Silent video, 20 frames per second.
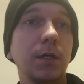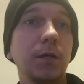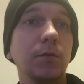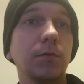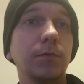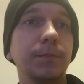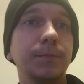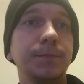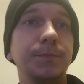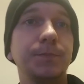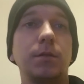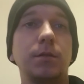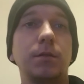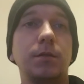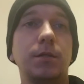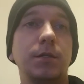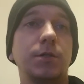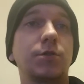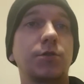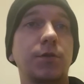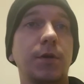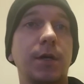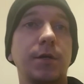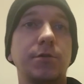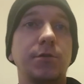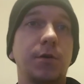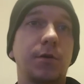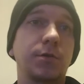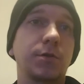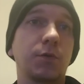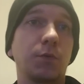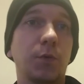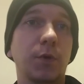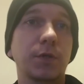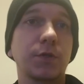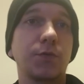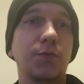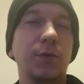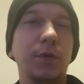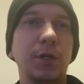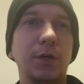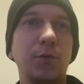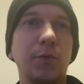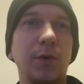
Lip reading: kill. This strategy also works really